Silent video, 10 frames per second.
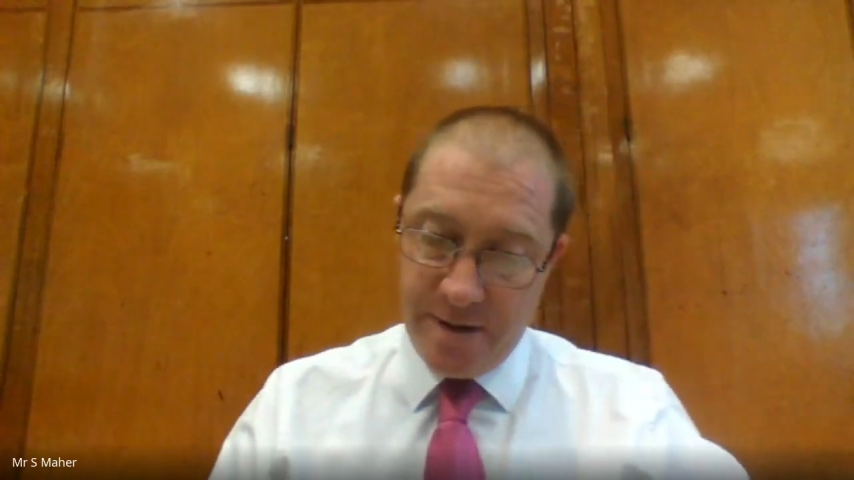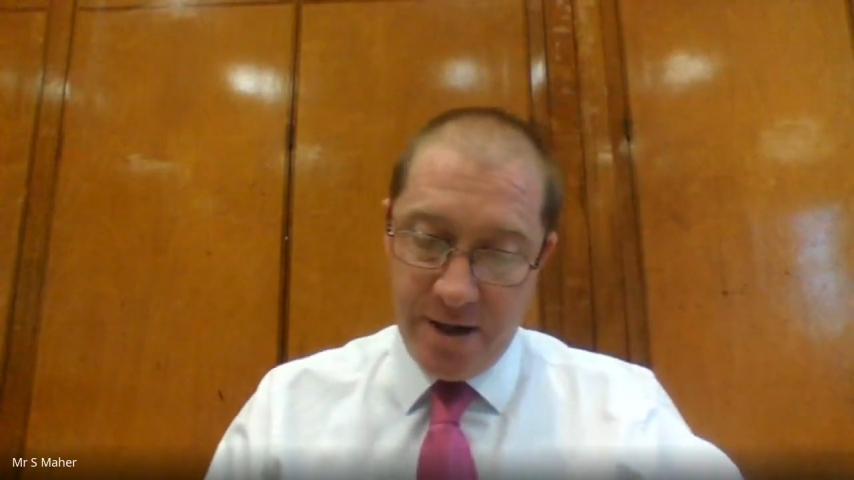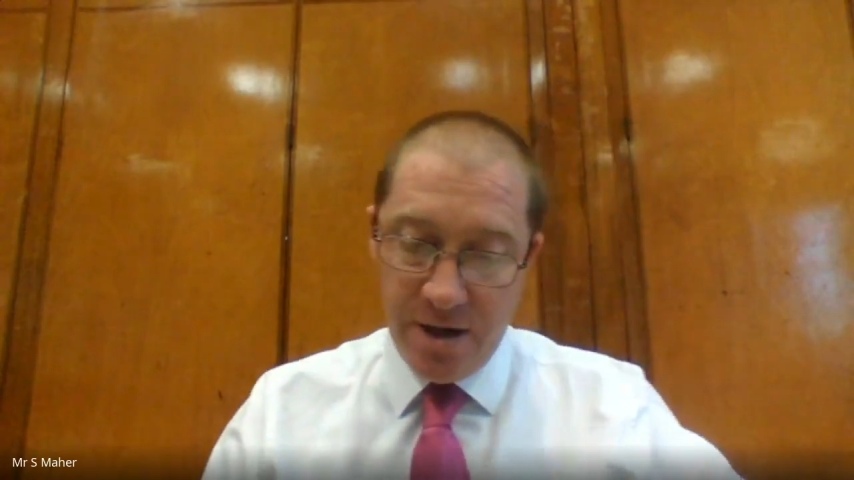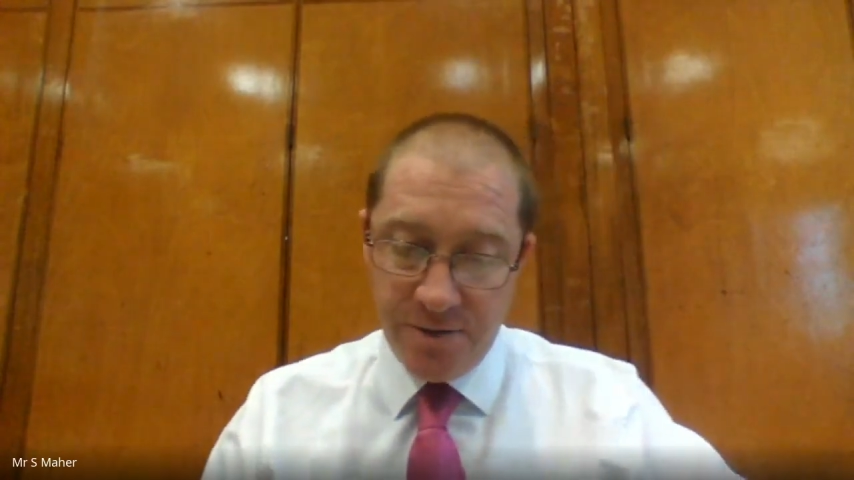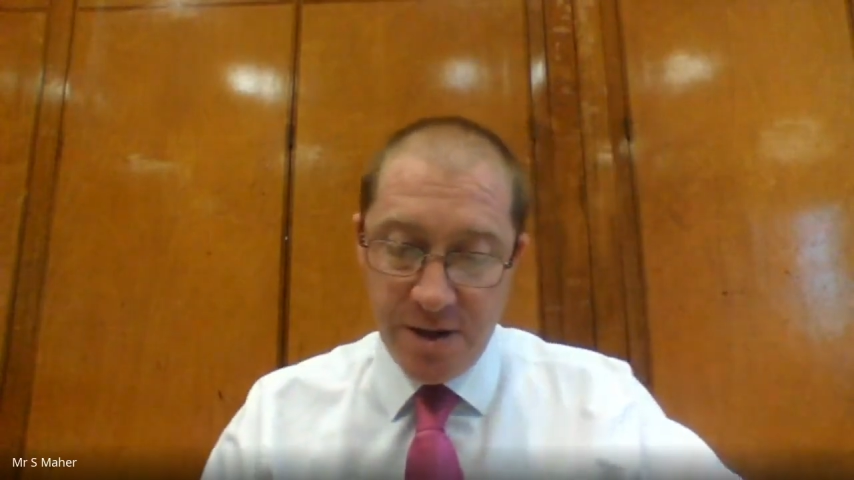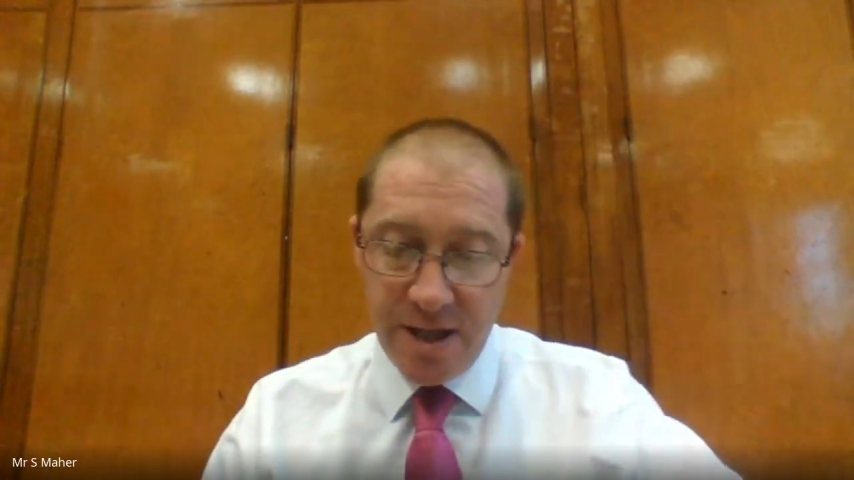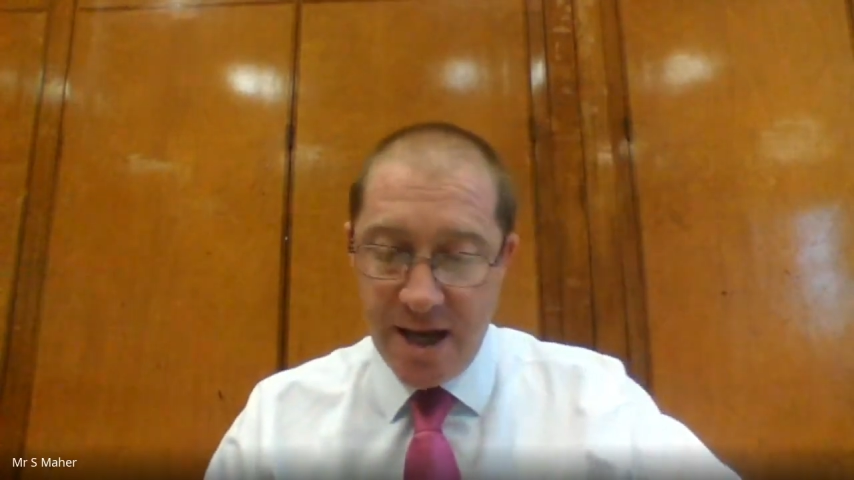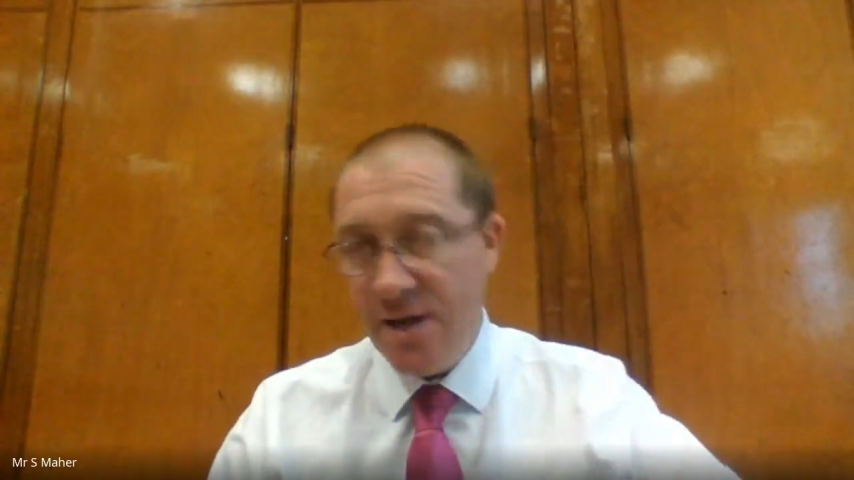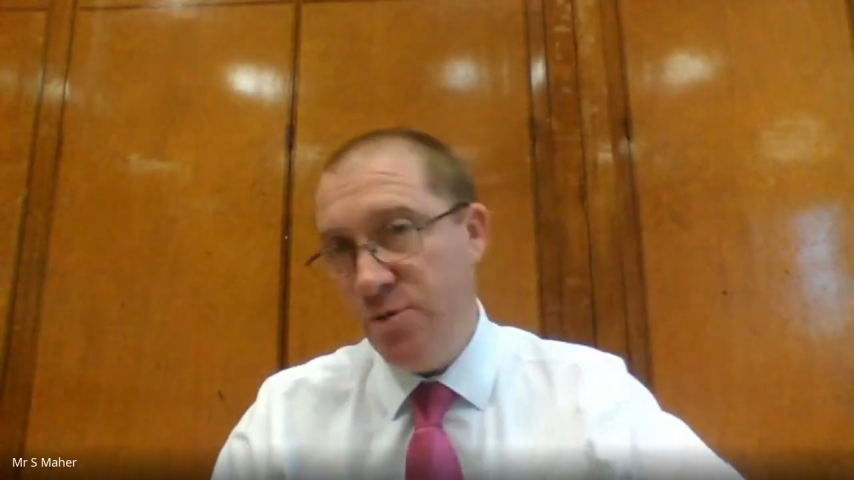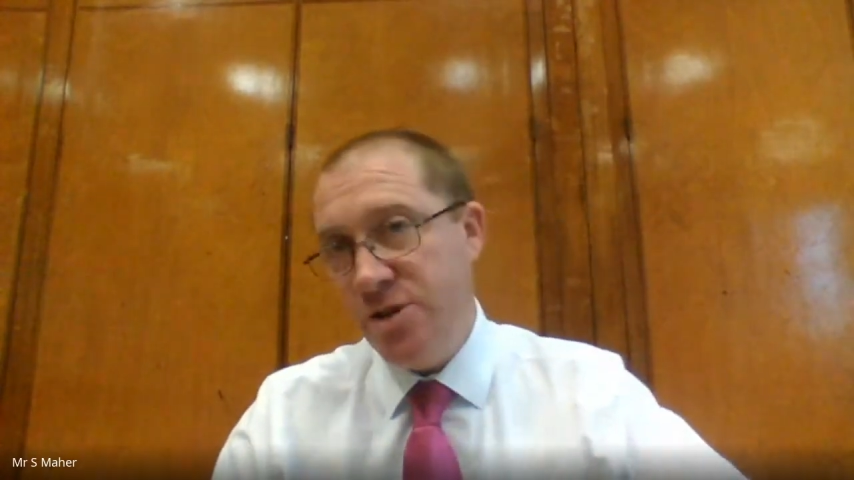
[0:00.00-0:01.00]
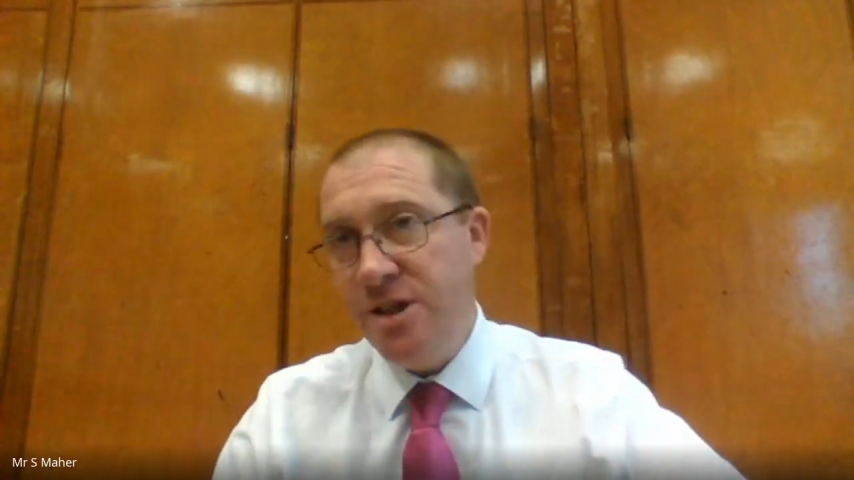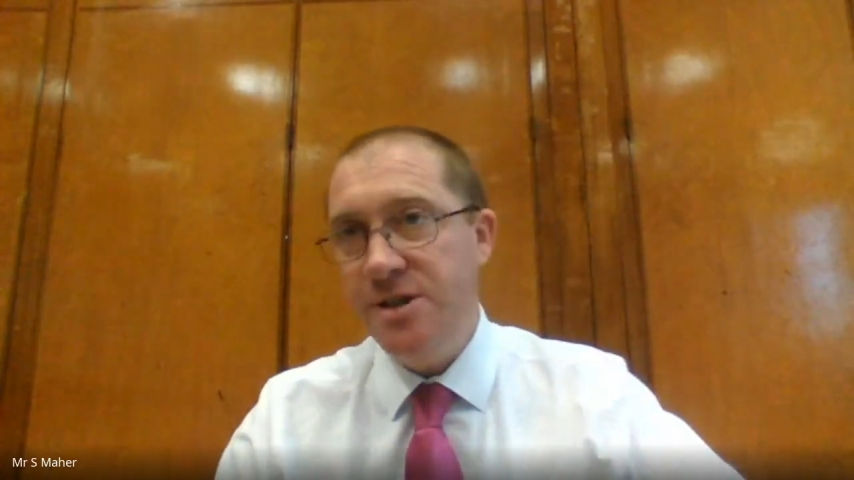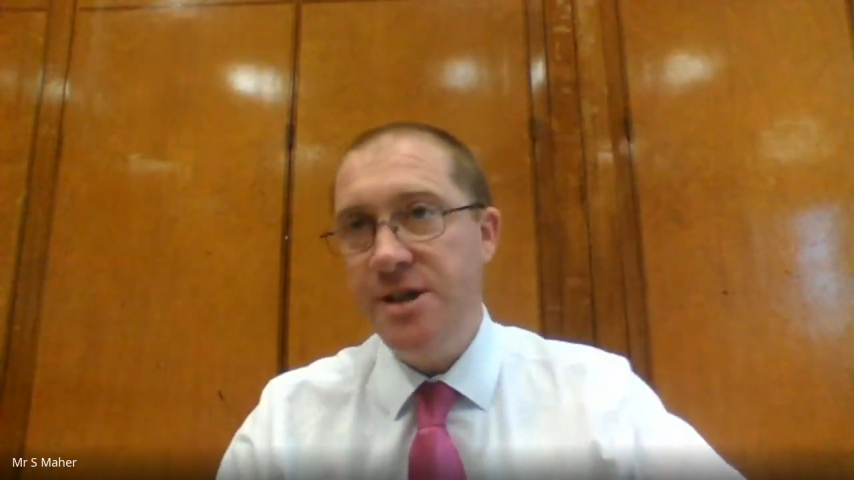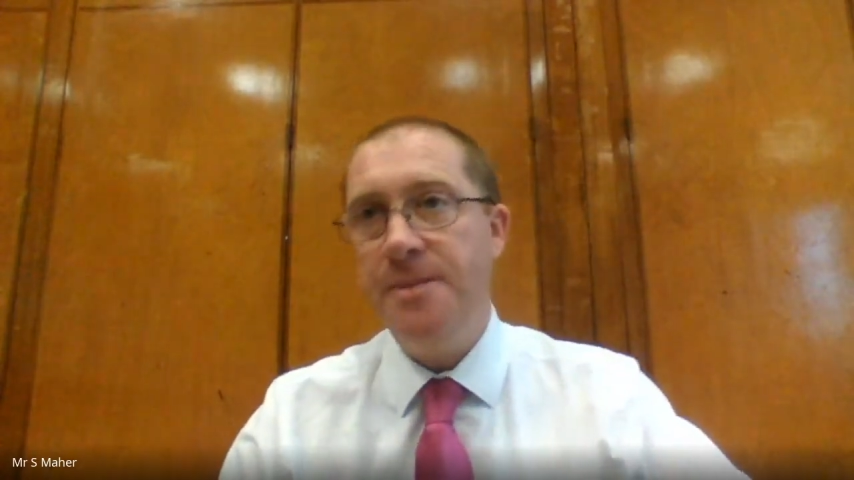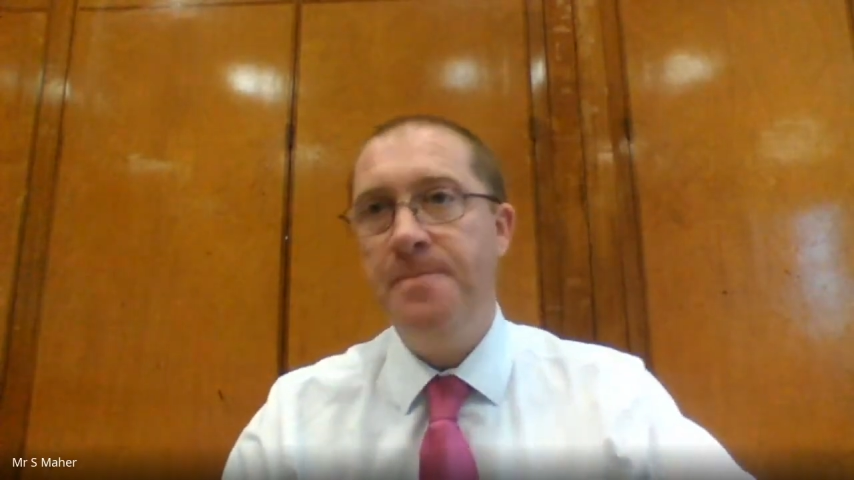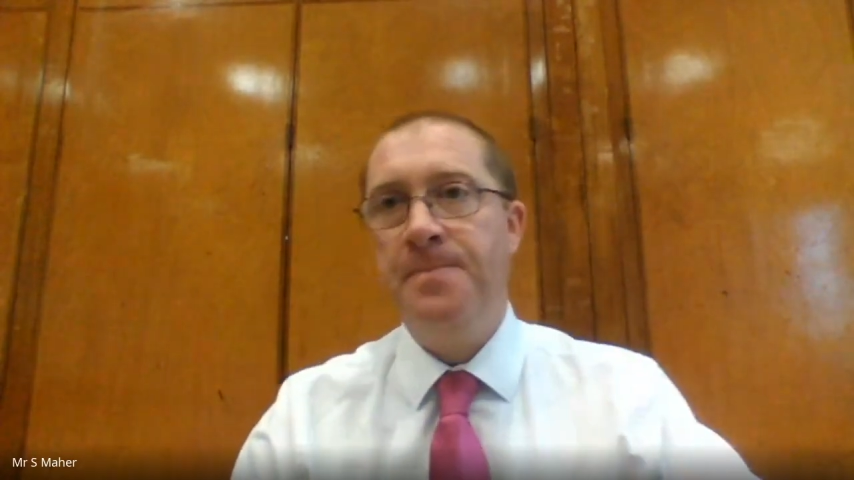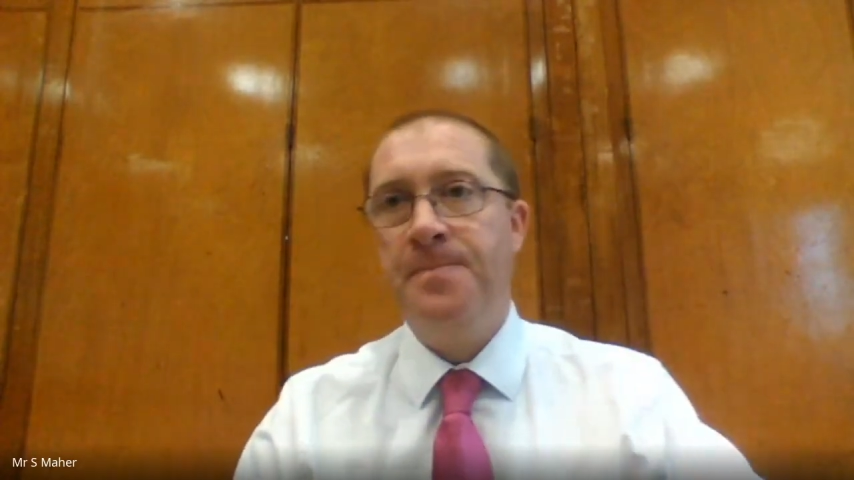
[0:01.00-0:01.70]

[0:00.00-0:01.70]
And after that, it was easier.